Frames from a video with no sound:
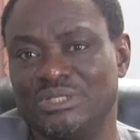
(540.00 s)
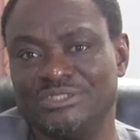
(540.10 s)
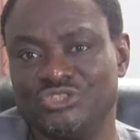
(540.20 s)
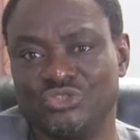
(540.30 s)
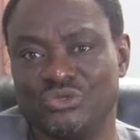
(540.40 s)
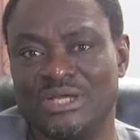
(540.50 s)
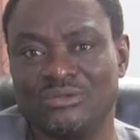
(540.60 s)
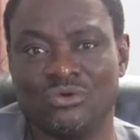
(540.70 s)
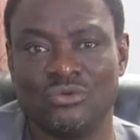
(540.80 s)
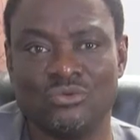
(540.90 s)
ensure
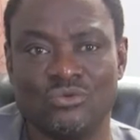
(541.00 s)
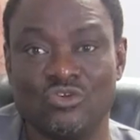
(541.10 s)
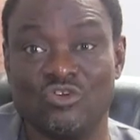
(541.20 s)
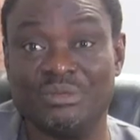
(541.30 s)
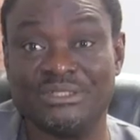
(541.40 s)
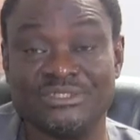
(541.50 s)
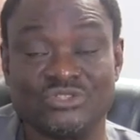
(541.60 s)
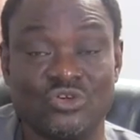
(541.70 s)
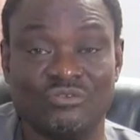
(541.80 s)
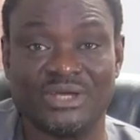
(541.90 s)
that all local government is
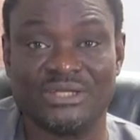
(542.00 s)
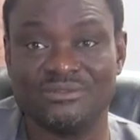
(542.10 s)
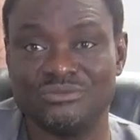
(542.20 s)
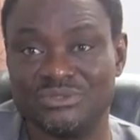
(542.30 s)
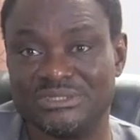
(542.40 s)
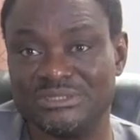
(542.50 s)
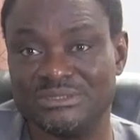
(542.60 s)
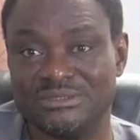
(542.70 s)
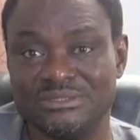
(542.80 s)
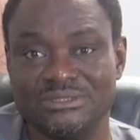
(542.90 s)
covered within
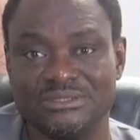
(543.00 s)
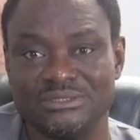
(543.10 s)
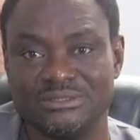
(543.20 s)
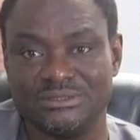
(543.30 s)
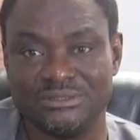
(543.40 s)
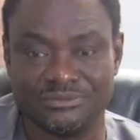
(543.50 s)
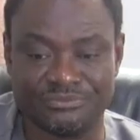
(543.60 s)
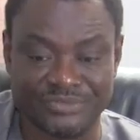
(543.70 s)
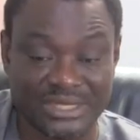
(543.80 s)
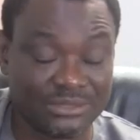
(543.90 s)
the
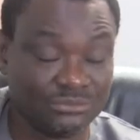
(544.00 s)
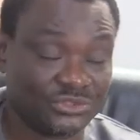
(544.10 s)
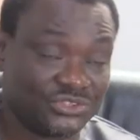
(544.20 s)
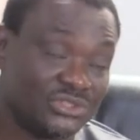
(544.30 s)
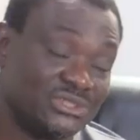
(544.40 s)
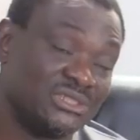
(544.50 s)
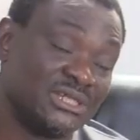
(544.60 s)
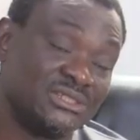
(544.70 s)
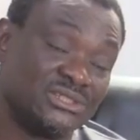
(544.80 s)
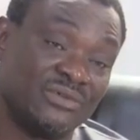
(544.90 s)
valuable resources
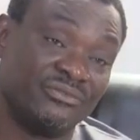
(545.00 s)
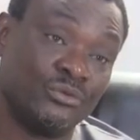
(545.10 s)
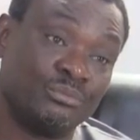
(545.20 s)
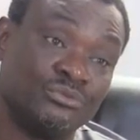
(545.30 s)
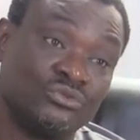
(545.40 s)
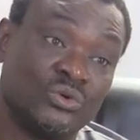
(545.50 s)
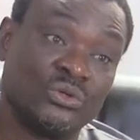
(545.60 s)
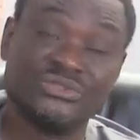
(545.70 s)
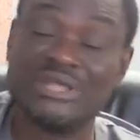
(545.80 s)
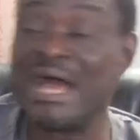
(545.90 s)
that is open to
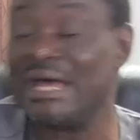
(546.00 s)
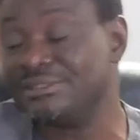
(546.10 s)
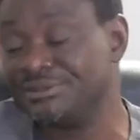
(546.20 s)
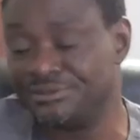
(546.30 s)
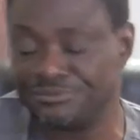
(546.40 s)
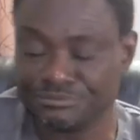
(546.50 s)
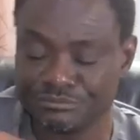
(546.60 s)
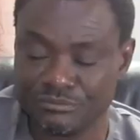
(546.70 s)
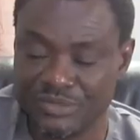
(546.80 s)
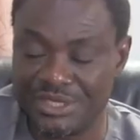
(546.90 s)
us and
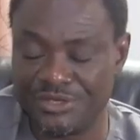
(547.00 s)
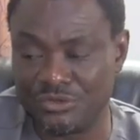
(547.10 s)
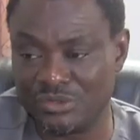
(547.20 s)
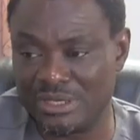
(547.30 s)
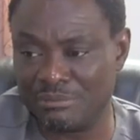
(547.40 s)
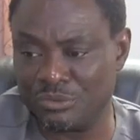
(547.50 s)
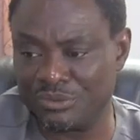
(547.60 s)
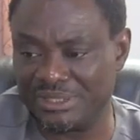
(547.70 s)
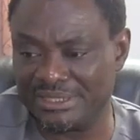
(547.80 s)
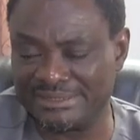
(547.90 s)
any other
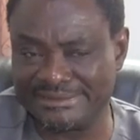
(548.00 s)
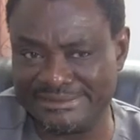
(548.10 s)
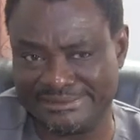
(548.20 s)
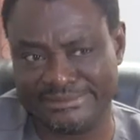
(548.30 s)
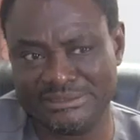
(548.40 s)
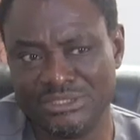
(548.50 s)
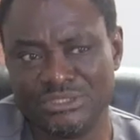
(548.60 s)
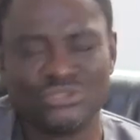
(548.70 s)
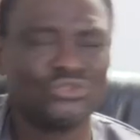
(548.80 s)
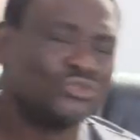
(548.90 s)
model that is.
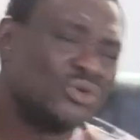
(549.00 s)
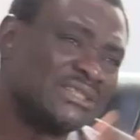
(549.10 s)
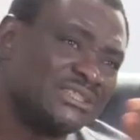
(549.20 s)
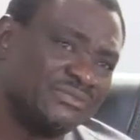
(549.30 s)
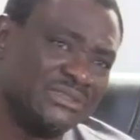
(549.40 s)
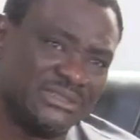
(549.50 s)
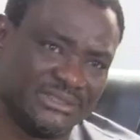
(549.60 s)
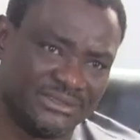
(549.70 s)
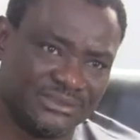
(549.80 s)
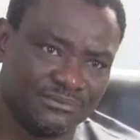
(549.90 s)
So to achieving
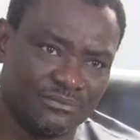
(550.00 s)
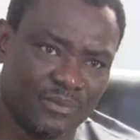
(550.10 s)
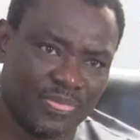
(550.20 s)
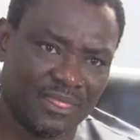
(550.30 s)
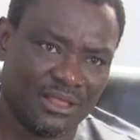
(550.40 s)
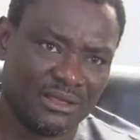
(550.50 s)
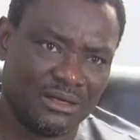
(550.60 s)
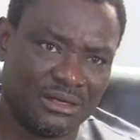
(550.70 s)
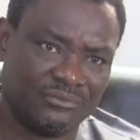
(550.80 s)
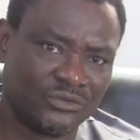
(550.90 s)
this,
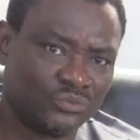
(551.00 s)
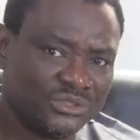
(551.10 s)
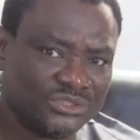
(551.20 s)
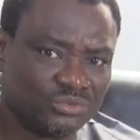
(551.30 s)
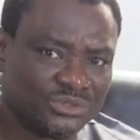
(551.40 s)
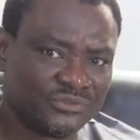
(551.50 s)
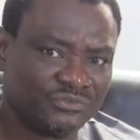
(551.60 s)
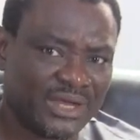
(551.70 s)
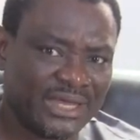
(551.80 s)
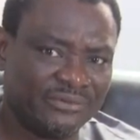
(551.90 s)
for
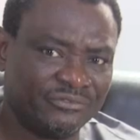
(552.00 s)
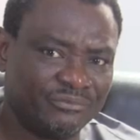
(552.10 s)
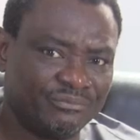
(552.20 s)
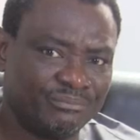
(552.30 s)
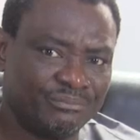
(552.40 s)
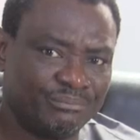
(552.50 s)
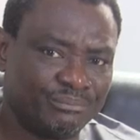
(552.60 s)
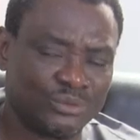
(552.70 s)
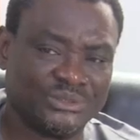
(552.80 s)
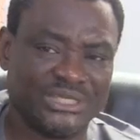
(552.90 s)
2025
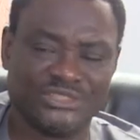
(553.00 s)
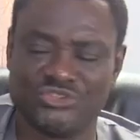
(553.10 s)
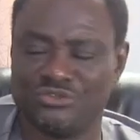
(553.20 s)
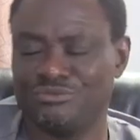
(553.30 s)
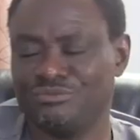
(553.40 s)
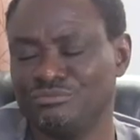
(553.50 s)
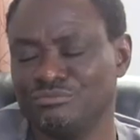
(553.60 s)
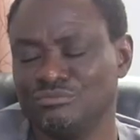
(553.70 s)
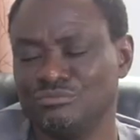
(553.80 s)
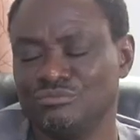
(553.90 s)
projection,
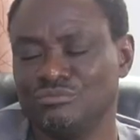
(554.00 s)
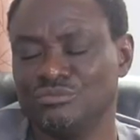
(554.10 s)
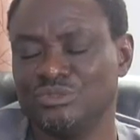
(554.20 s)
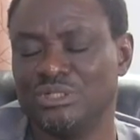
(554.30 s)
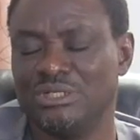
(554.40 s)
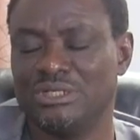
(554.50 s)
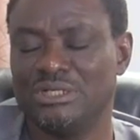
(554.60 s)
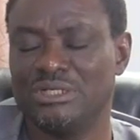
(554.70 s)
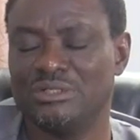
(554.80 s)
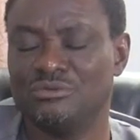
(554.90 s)

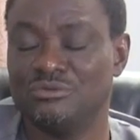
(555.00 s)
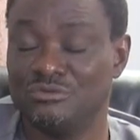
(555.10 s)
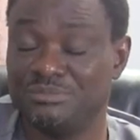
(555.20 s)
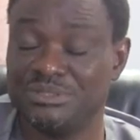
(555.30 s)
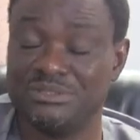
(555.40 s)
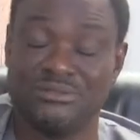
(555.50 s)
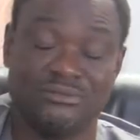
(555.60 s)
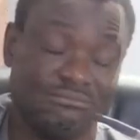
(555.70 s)
we will be